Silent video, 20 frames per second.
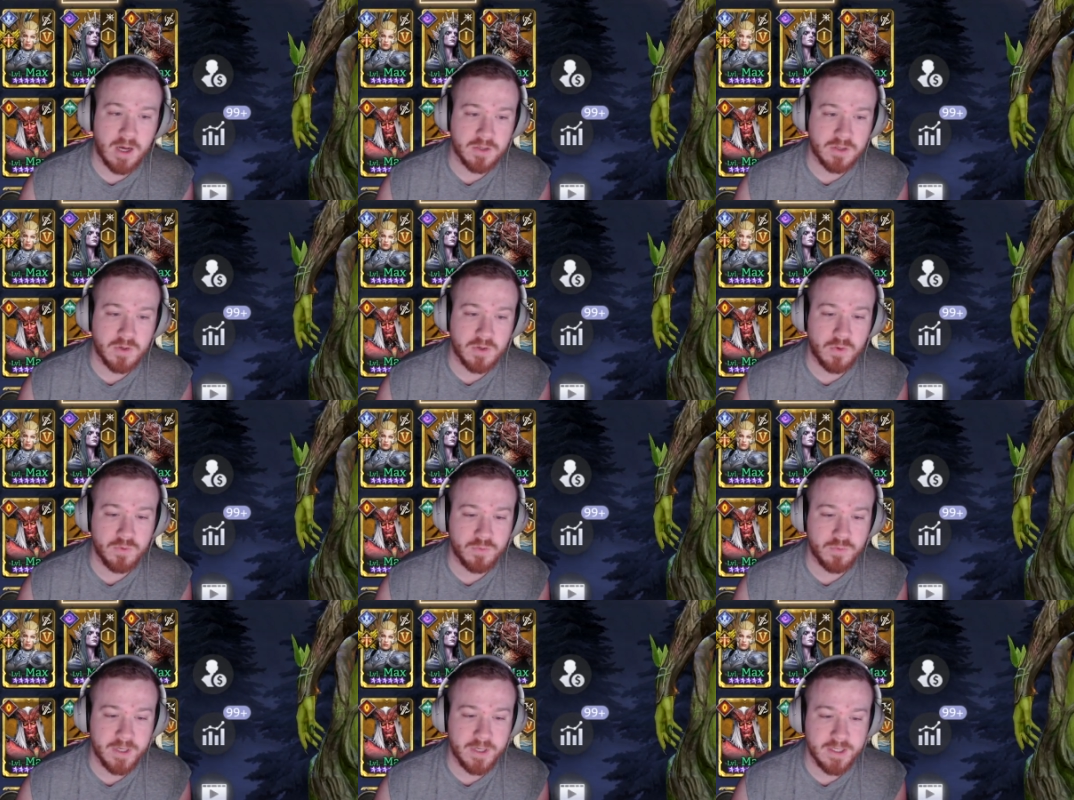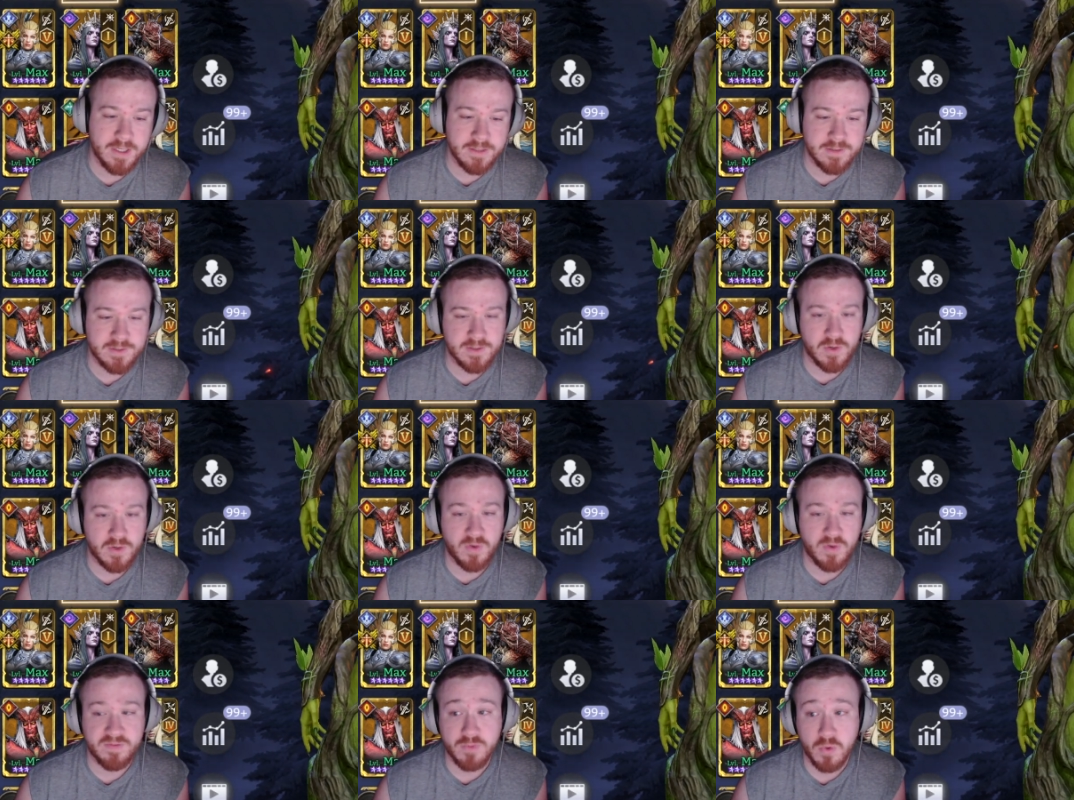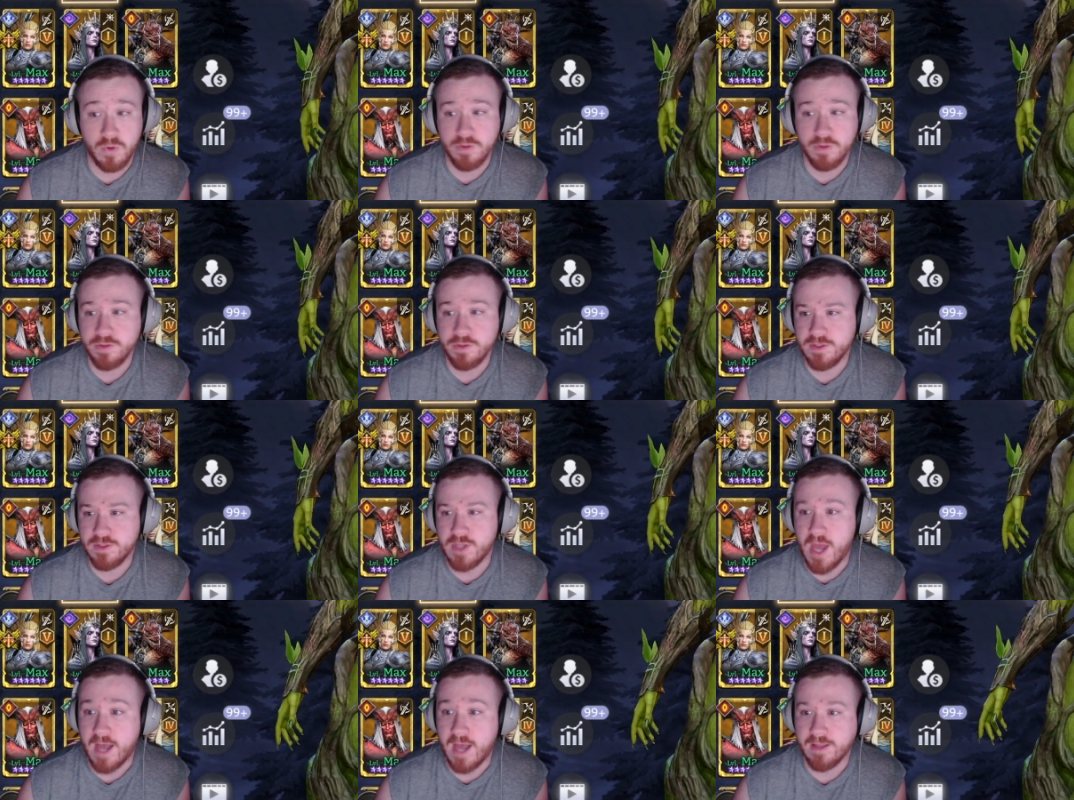gold raids, so of course
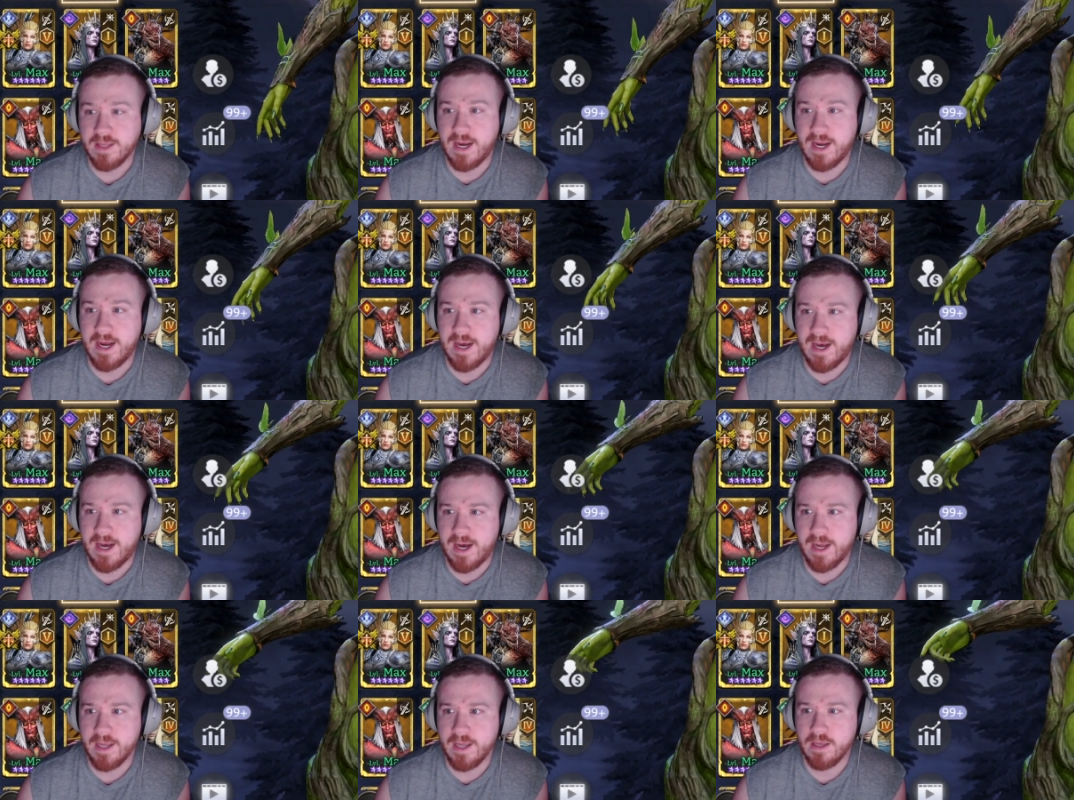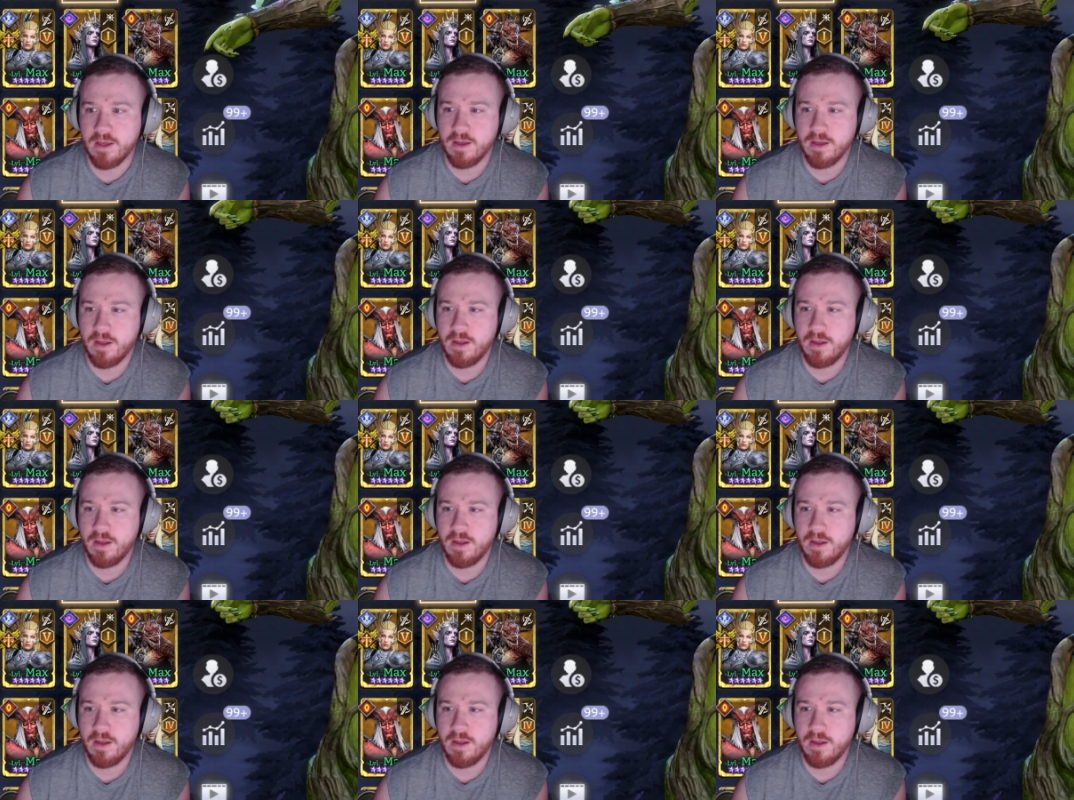not that high.